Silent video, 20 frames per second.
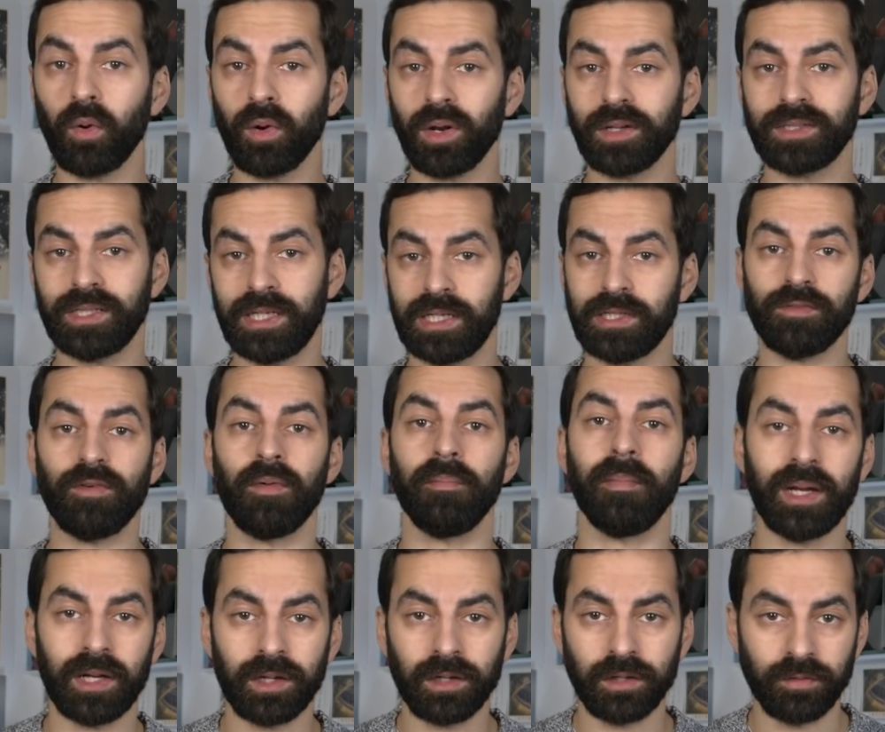qualities of a
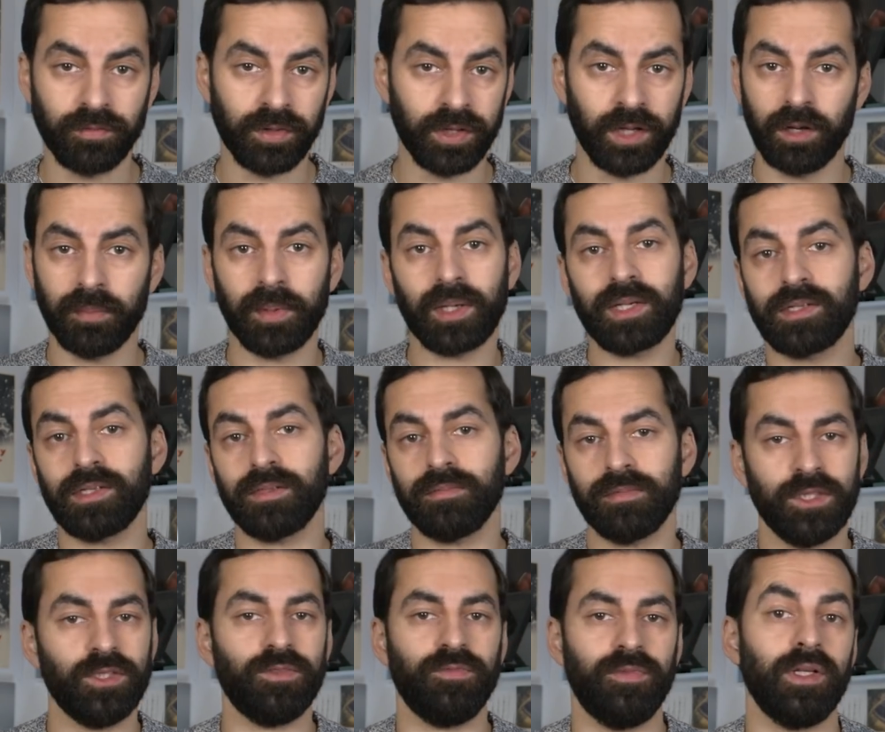medical video because
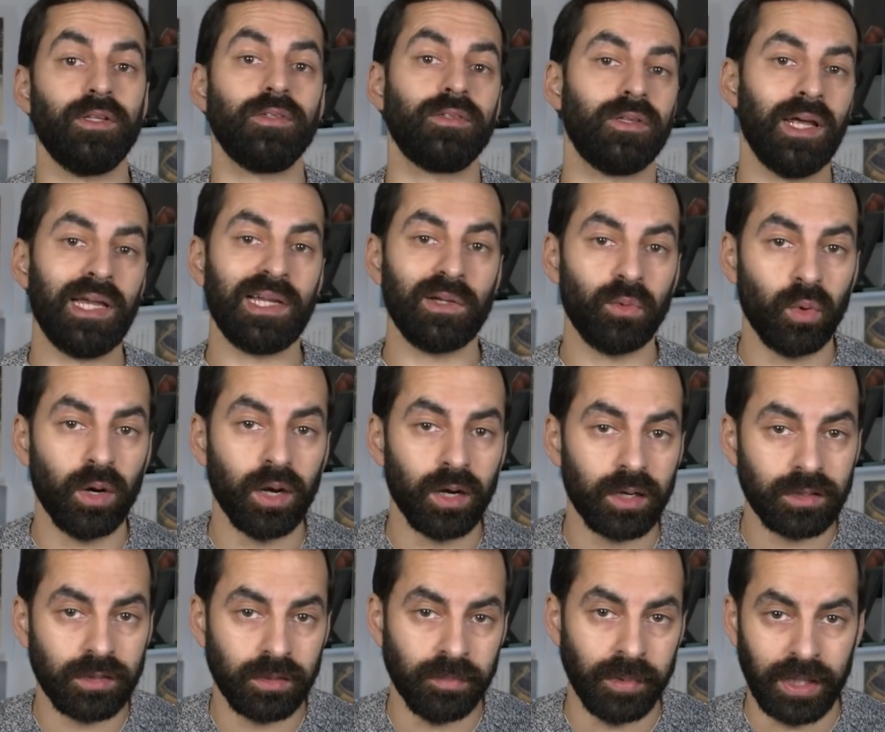it just feels like
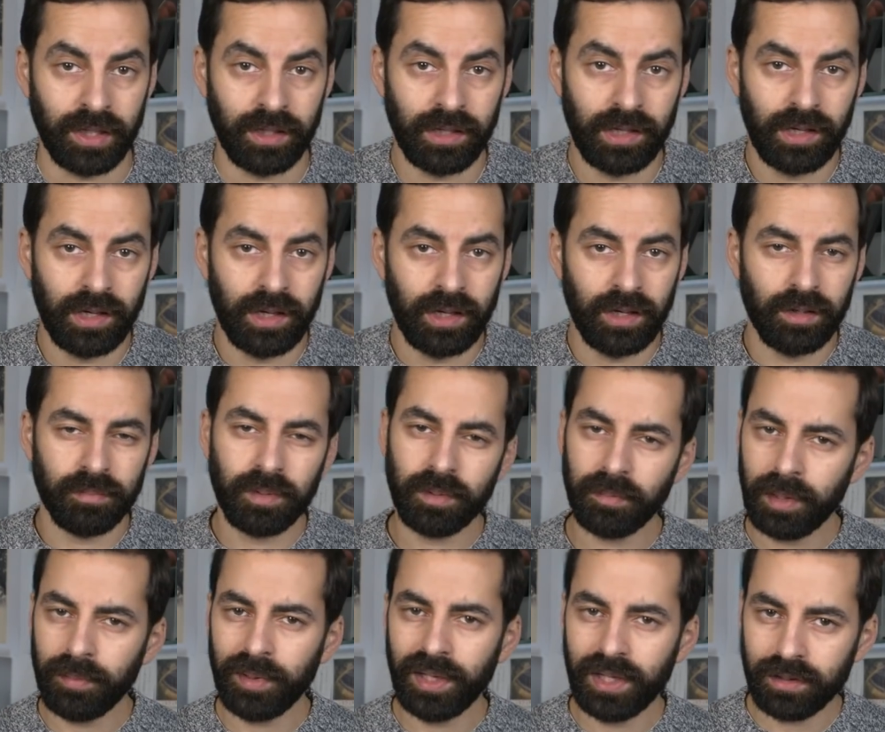work to me. But
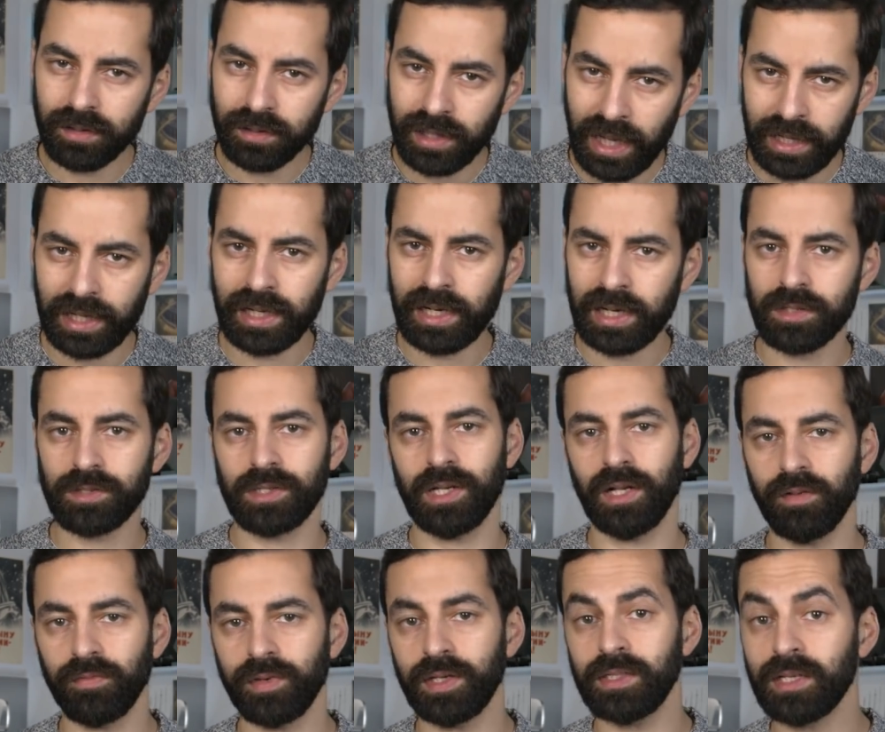maybe that in
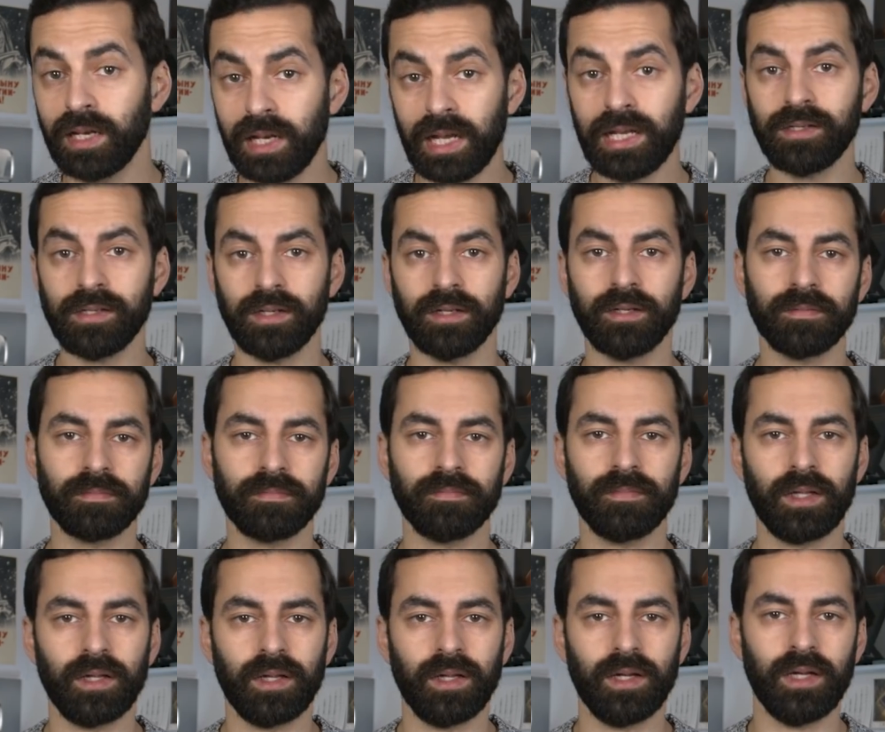itself is a lesson.
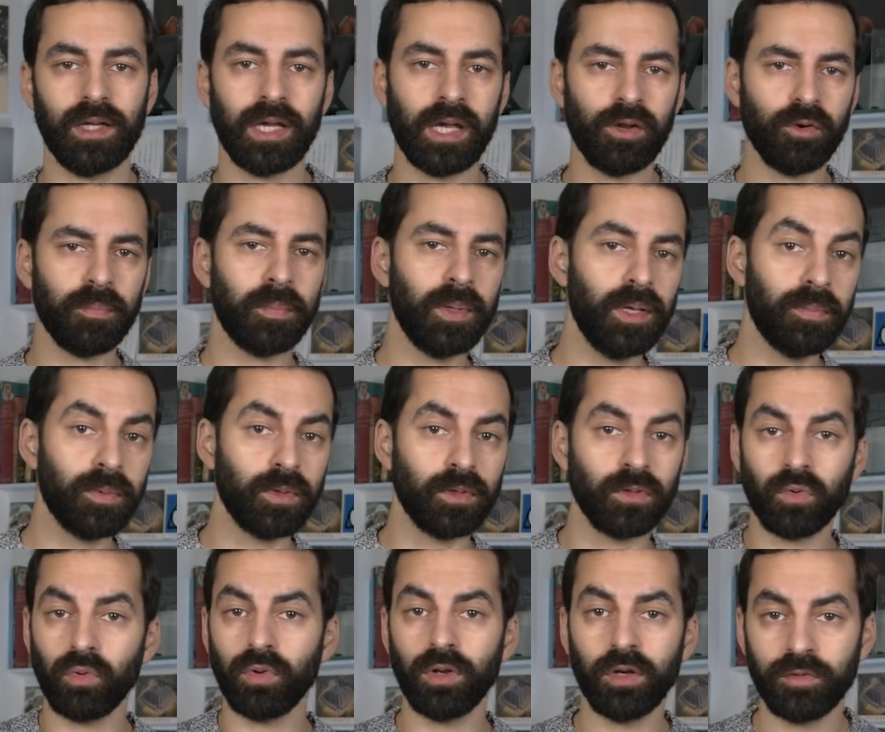Here are people
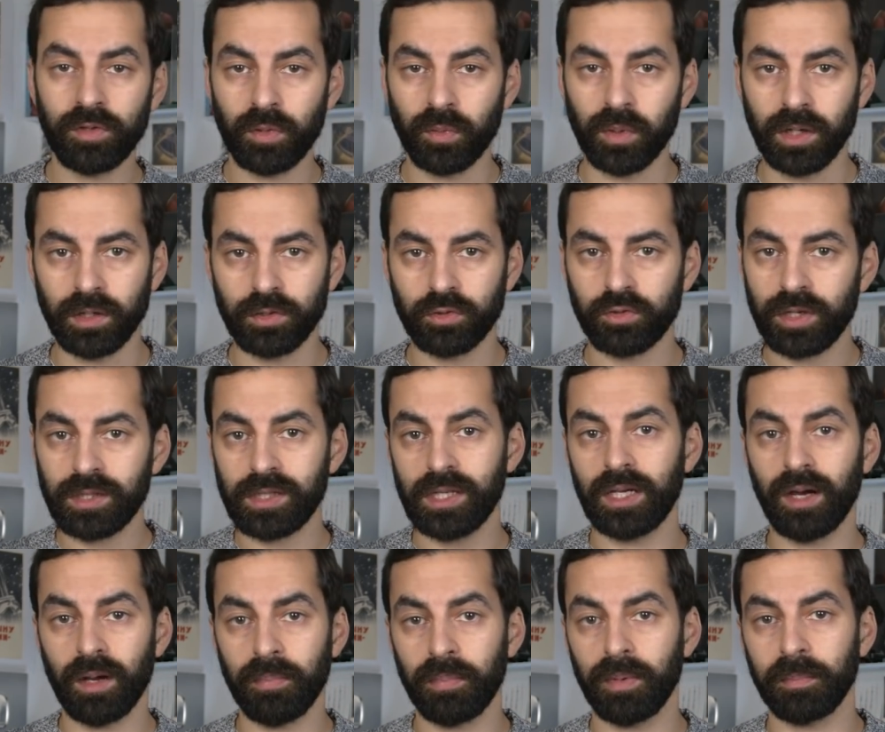all over the world
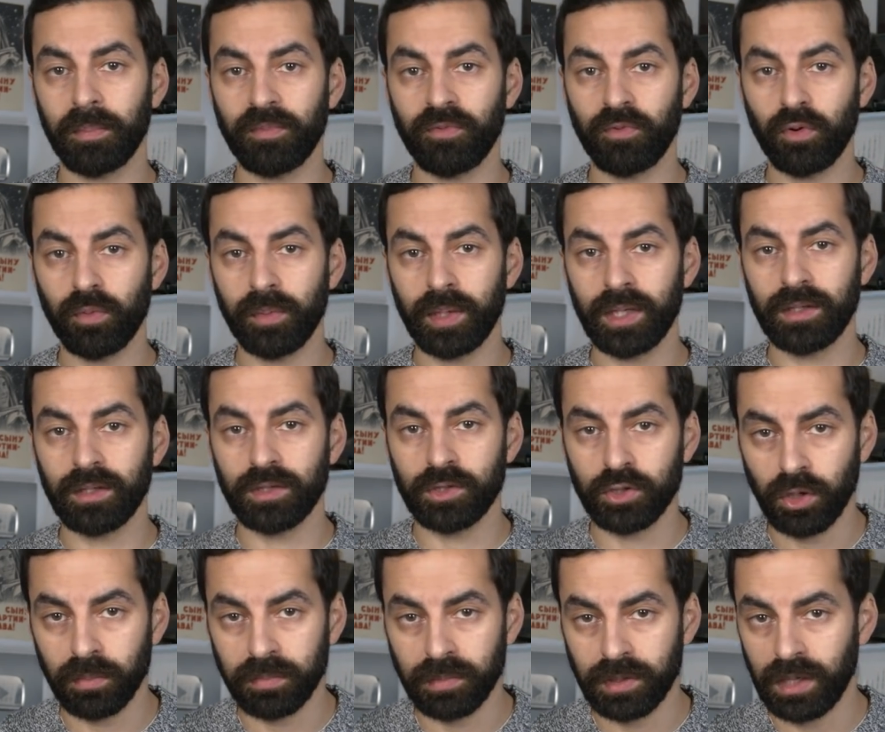dressing up and performing the
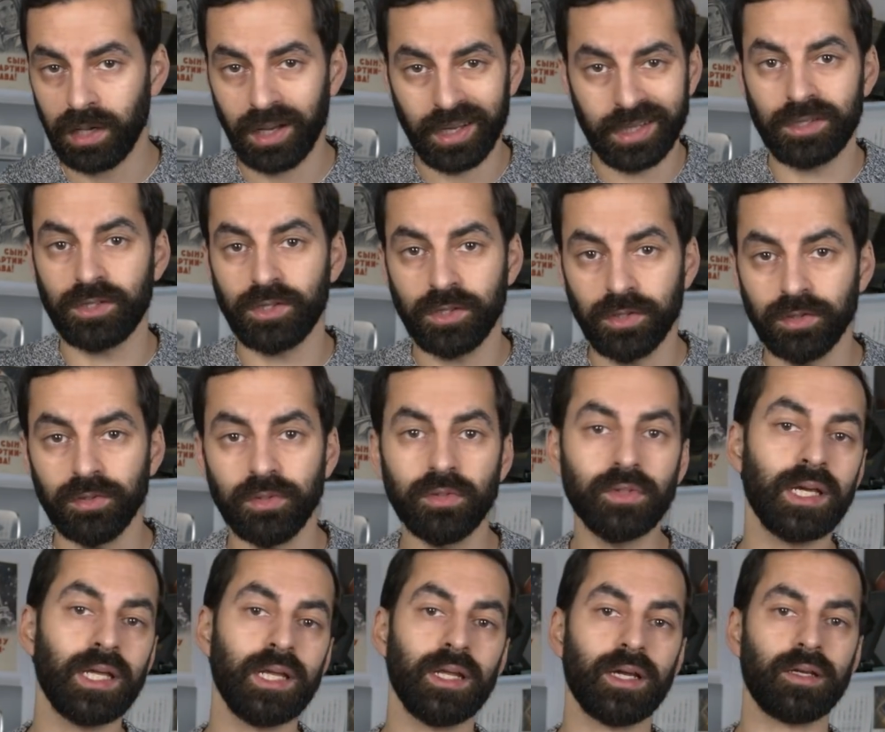job that I
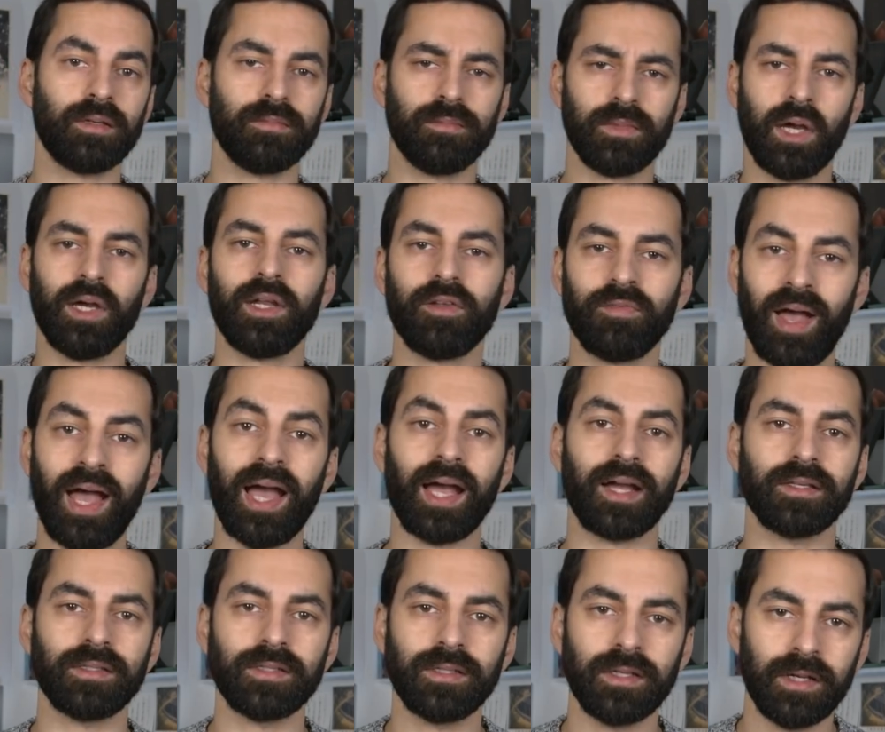do in a kind of
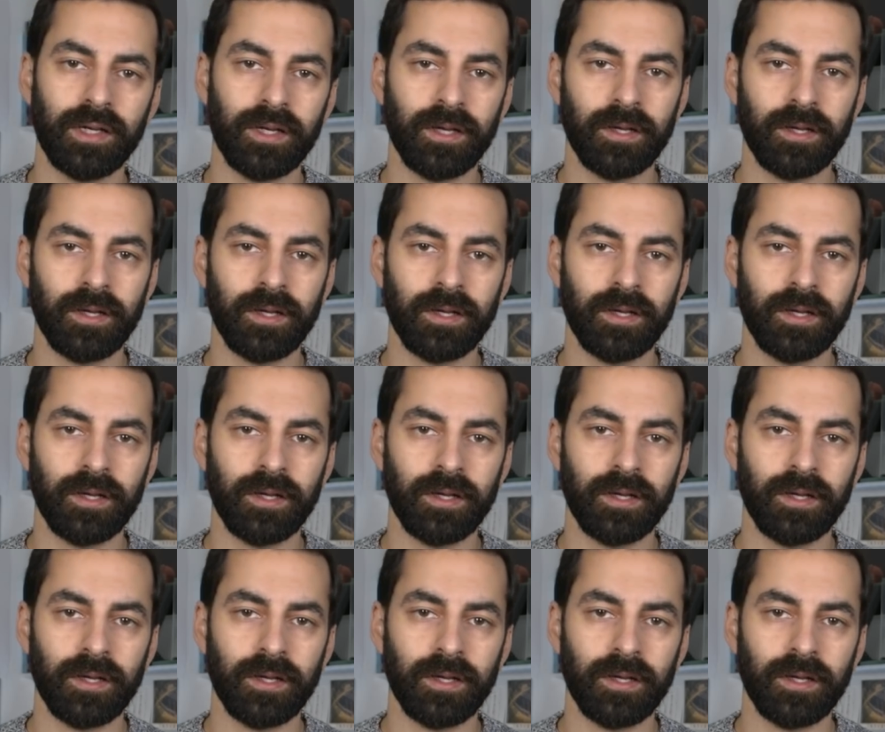act.